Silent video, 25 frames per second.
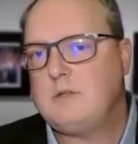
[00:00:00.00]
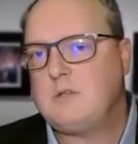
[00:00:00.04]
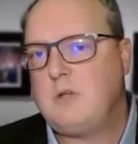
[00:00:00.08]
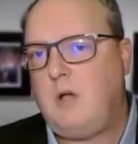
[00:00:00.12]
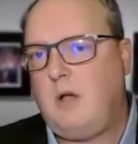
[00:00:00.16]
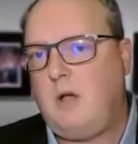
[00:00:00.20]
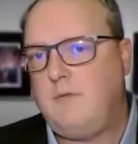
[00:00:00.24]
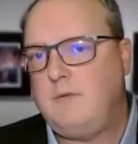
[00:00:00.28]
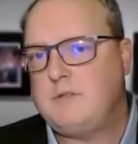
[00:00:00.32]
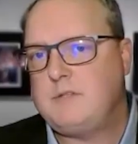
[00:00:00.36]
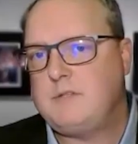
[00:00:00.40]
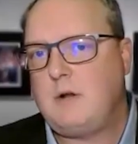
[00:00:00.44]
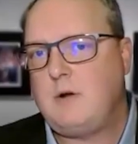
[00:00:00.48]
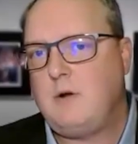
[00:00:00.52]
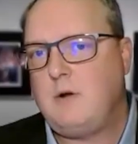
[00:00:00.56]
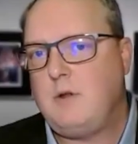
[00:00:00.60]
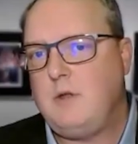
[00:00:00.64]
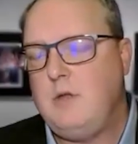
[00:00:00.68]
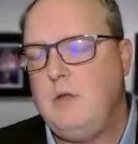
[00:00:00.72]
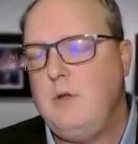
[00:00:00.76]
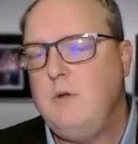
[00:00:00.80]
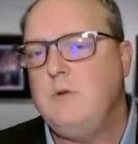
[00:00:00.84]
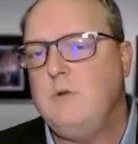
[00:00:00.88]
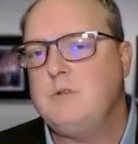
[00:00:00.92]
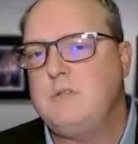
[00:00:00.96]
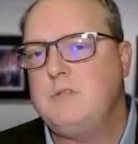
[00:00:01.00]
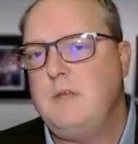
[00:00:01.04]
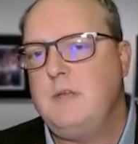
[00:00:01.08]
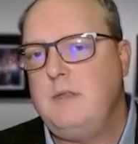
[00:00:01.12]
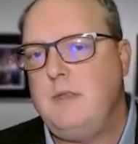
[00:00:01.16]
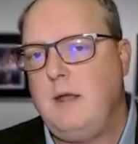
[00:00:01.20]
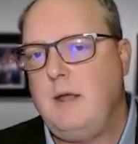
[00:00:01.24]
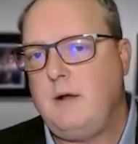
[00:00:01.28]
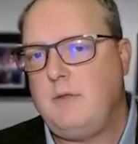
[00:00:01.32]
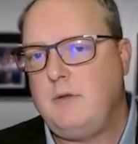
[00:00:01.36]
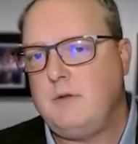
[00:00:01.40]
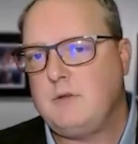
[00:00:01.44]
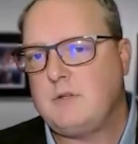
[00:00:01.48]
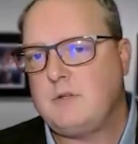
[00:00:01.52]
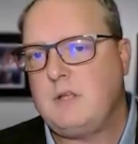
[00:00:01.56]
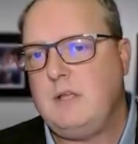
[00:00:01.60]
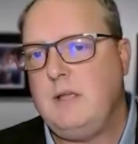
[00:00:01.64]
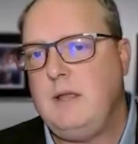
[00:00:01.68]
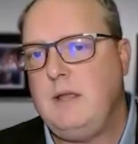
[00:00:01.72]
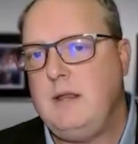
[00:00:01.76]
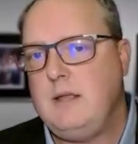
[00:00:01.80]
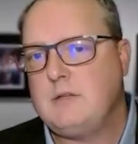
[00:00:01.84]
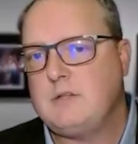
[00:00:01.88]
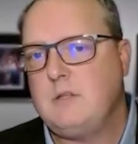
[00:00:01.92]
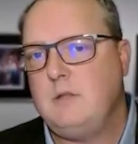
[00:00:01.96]
solvents that are used in there, those
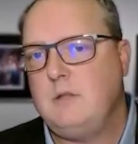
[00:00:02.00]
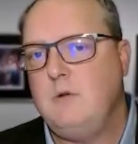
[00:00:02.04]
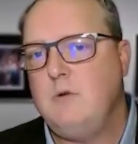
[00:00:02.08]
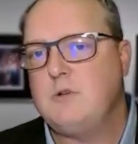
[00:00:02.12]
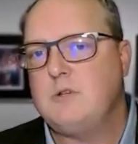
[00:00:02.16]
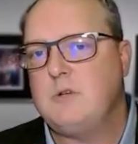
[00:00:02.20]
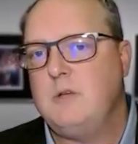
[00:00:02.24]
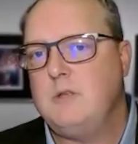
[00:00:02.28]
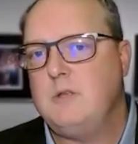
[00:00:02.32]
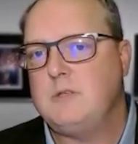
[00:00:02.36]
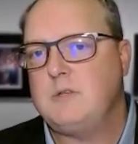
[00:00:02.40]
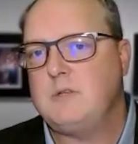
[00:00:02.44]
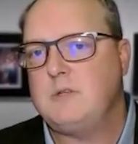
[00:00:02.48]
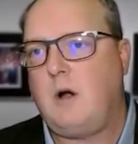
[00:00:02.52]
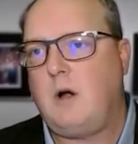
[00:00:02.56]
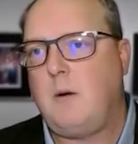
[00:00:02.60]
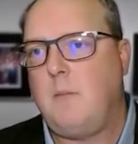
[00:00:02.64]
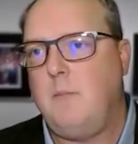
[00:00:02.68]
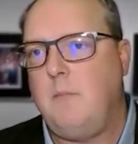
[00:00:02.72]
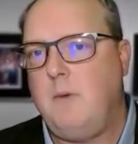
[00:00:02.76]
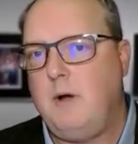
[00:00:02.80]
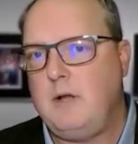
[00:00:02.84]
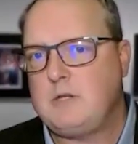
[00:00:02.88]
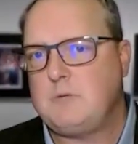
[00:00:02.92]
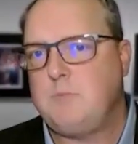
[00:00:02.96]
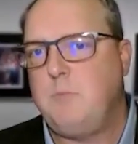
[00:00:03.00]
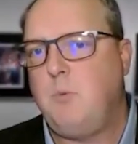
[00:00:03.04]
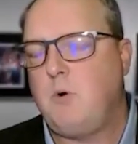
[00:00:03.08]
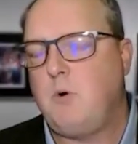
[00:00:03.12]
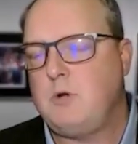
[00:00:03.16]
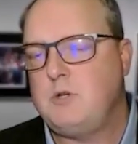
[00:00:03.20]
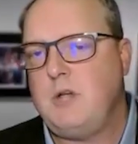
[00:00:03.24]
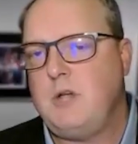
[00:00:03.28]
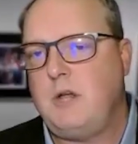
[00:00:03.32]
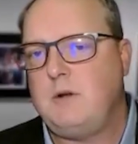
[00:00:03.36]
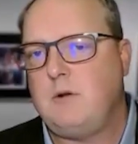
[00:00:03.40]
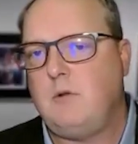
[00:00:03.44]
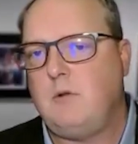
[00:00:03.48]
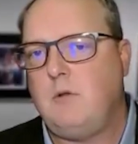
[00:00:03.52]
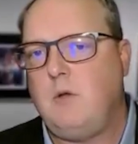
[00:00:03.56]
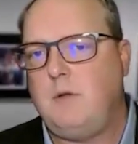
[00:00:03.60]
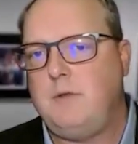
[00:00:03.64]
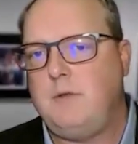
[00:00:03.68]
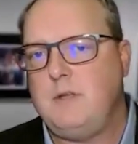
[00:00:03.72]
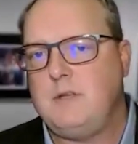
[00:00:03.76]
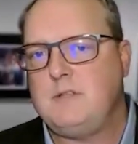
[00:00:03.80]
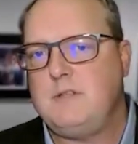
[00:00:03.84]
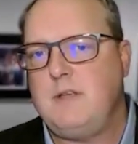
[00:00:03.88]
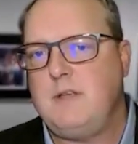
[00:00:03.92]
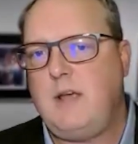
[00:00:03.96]
cleaning solutions, are much more gentle on
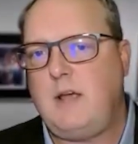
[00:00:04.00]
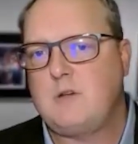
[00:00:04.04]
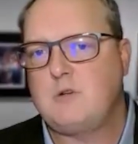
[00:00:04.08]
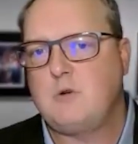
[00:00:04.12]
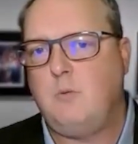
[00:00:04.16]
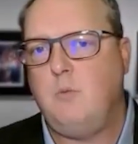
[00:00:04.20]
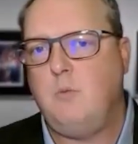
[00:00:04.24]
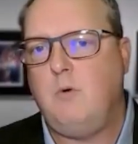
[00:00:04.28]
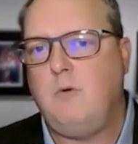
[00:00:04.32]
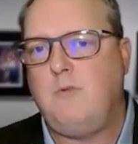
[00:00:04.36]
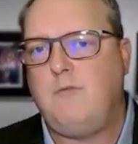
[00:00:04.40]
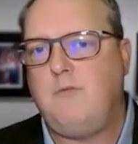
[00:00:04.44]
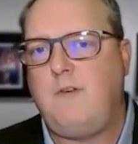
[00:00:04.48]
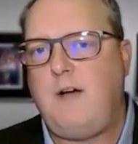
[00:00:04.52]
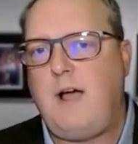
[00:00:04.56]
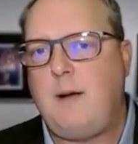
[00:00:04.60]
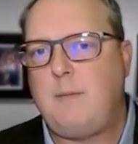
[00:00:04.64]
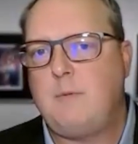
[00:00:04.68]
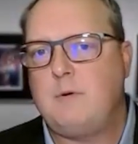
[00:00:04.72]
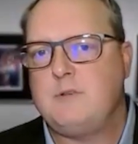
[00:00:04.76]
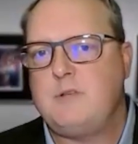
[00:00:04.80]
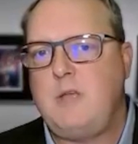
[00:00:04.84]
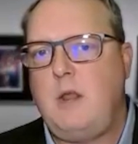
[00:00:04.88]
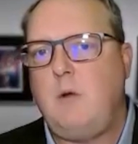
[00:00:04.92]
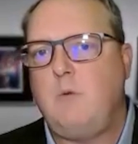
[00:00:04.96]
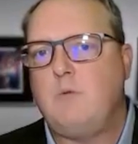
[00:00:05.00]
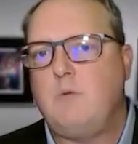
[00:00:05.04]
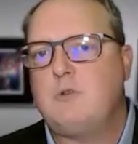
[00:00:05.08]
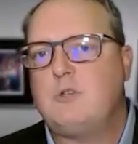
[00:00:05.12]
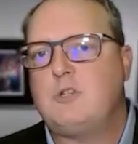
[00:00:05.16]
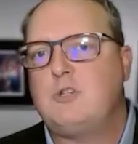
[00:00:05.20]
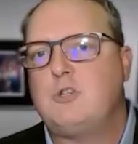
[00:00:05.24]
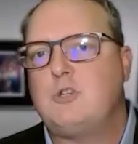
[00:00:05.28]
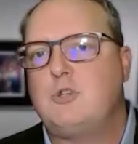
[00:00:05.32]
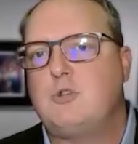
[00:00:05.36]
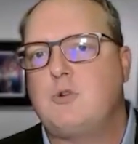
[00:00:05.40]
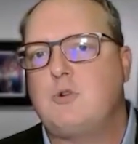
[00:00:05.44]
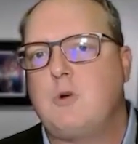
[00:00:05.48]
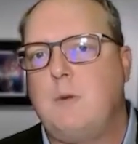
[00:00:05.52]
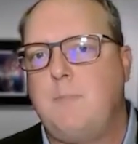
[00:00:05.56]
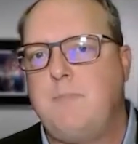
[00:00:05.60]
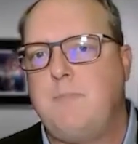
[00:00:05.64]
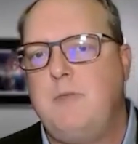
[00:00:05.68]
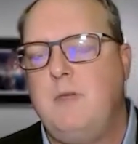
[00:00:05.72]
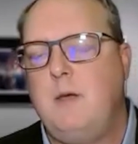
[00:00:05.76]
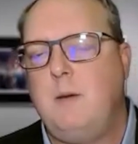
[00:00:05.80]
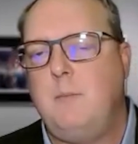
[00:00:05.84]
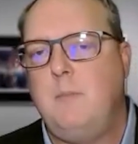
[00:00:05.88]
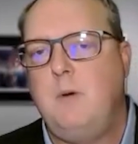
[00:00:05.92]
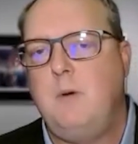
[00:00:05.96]
these natural wool fibers. They don't strip
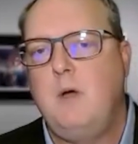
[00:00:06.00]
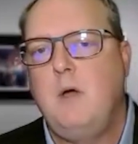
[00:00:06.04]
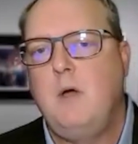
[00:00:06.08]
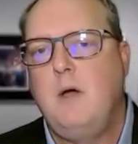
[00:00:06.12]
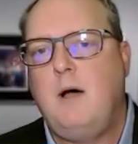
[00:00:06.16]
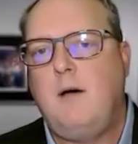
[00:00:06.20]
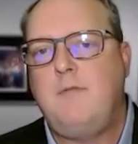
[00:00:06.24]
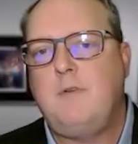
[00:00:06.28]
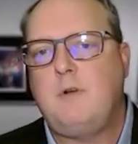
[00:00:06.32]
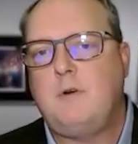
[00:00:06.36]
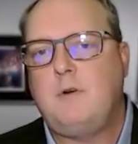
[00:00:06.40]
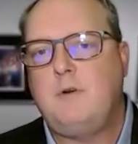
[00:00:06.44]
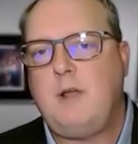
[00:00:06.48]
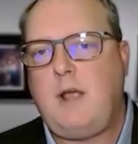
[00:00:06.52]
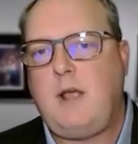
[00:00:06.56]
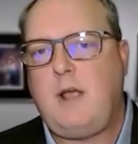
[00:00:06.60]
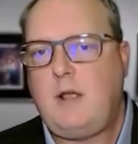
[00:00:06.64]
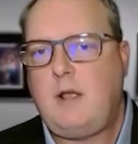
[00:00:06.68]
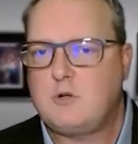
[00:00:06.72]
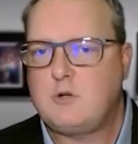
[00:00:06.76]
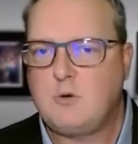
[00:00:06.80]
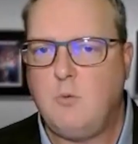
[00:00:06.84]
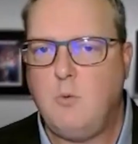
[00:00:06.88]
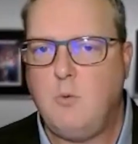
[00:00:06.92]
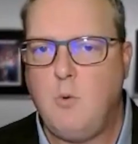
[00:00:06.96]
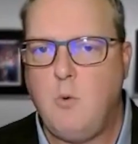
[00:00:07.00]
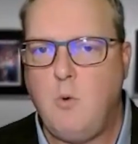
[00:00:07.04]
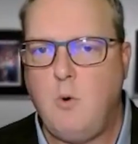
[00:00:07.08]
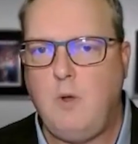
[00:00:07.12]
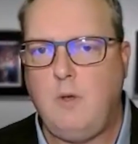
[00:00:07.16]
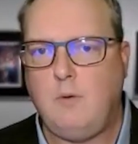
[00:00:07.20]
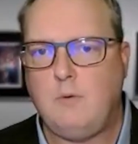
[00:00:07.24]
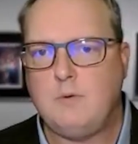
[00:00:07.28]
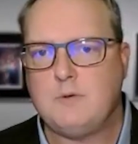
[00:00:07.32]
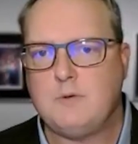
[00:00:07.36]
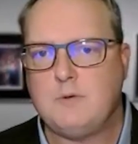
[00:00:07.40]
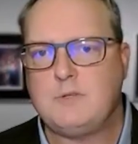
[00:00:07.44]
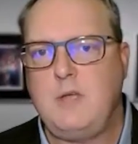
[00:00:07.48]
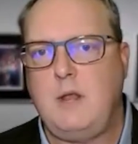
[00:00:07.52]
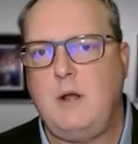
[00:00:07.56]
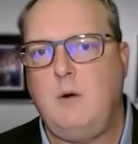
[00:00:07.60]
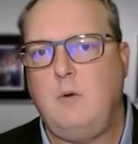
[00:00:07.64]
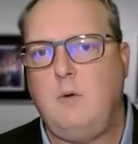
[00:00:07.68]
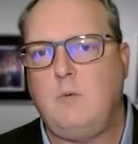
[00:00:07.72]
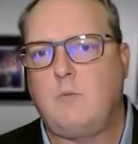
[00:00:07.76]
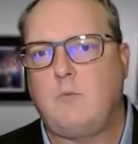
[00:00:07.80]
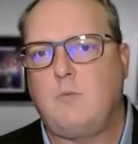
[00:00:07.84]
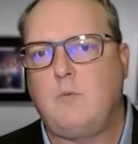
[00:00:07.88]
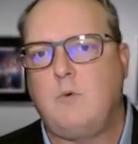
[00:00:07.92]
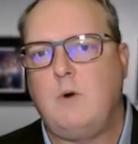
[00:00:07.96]
them of their natural oils. They
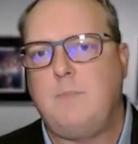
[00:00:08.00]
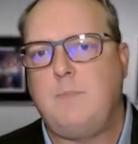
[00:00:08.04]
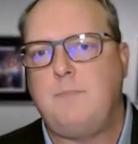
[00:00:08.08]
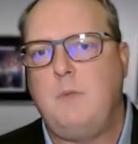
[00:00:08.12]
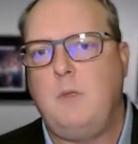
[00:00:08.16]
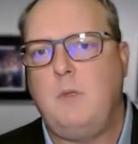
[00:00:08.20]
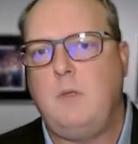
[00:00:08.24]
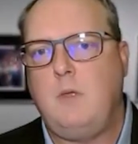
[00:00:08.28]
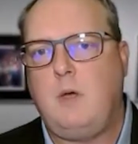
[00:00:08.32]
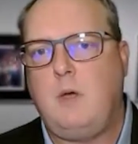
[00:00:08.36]
don't rip,